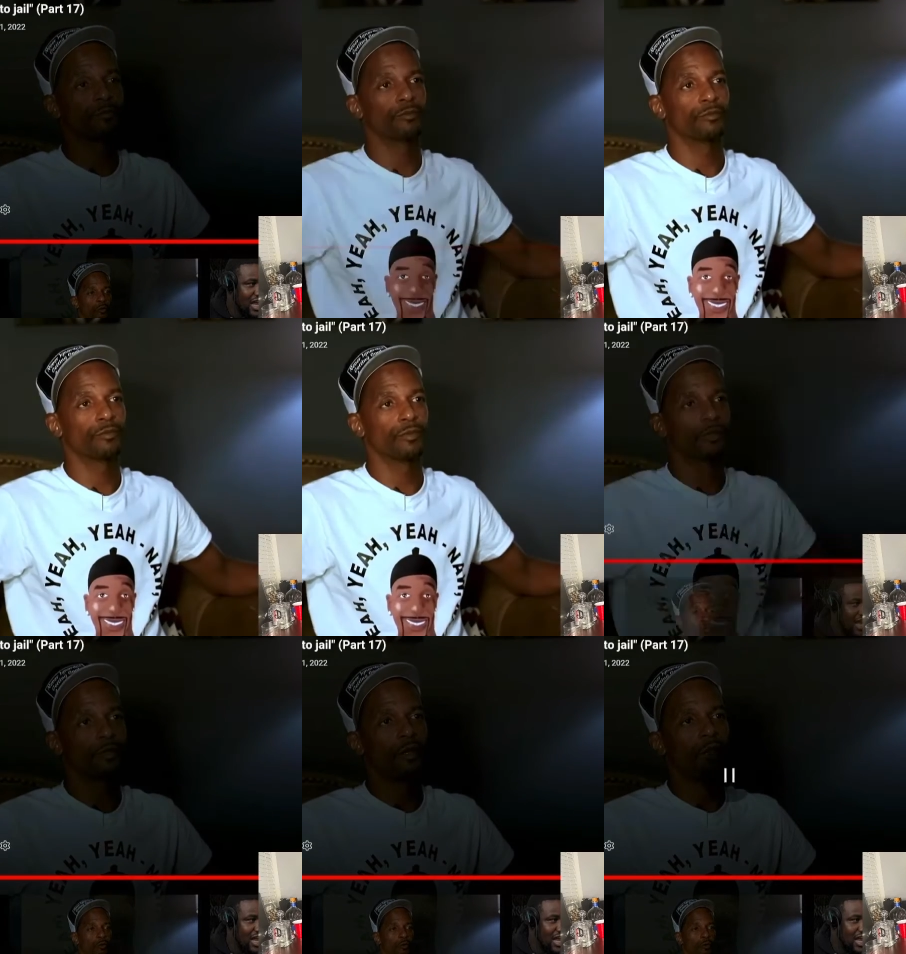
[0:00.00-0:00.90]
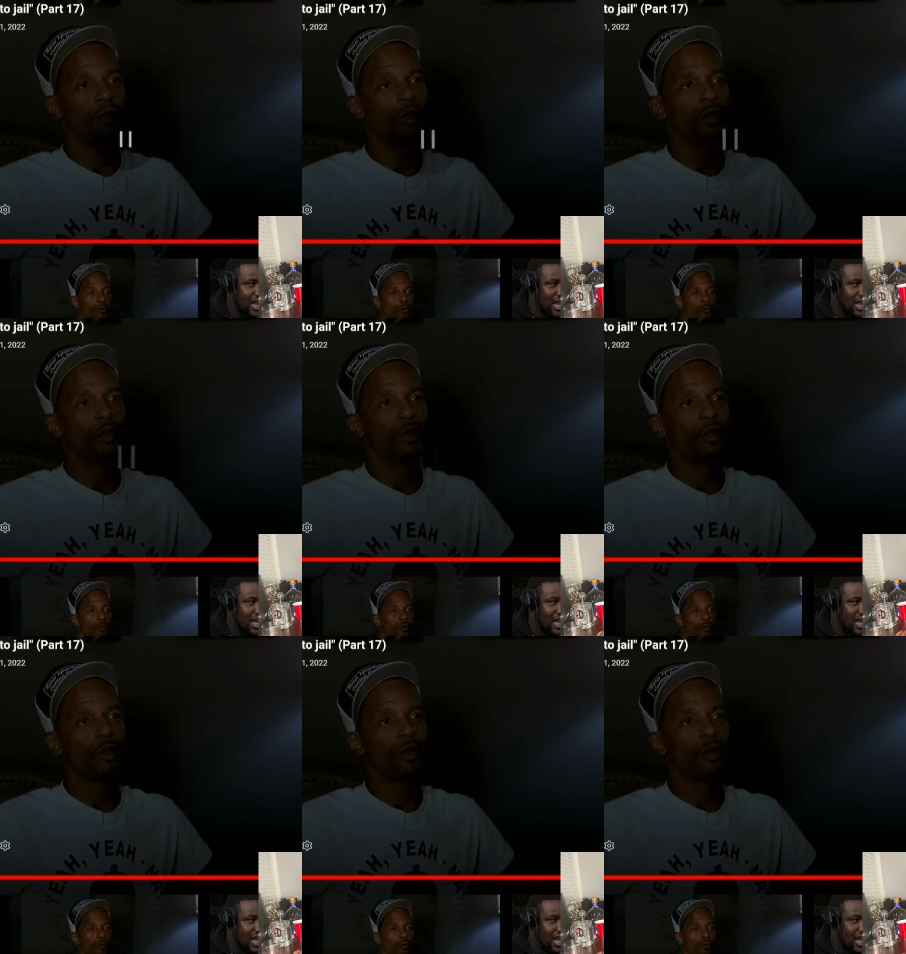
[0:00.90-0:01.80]

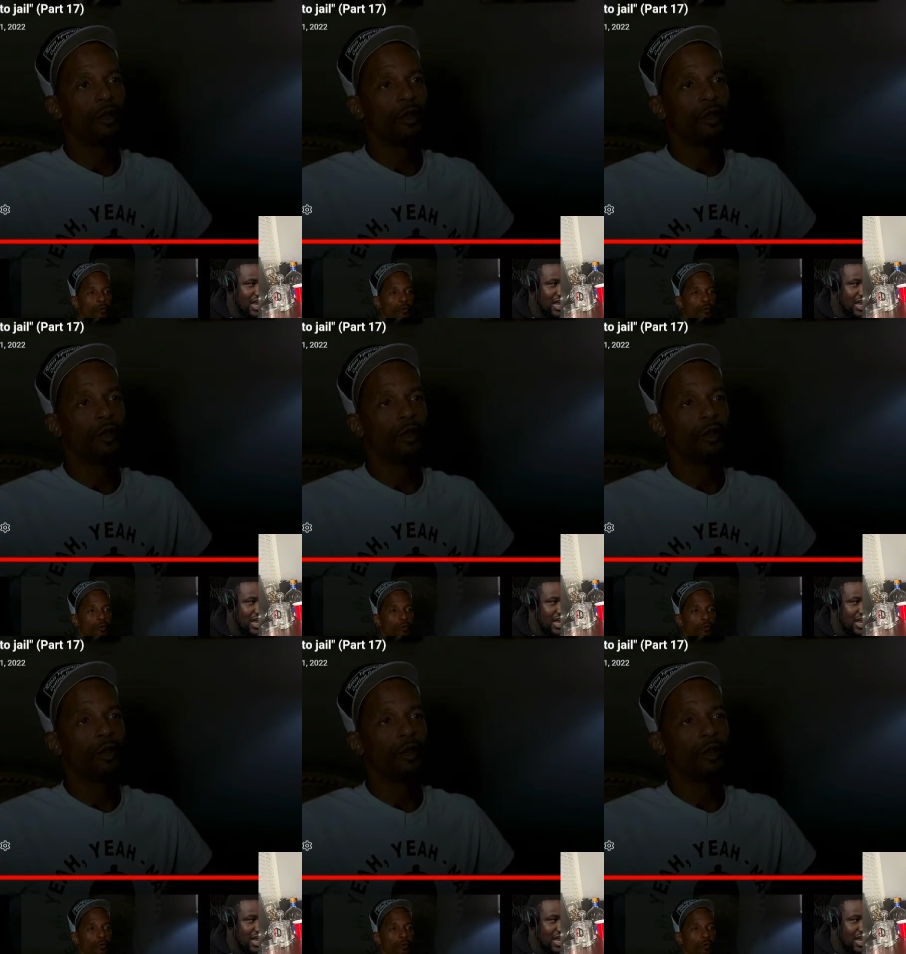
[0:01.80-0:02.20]
Nobody speaks.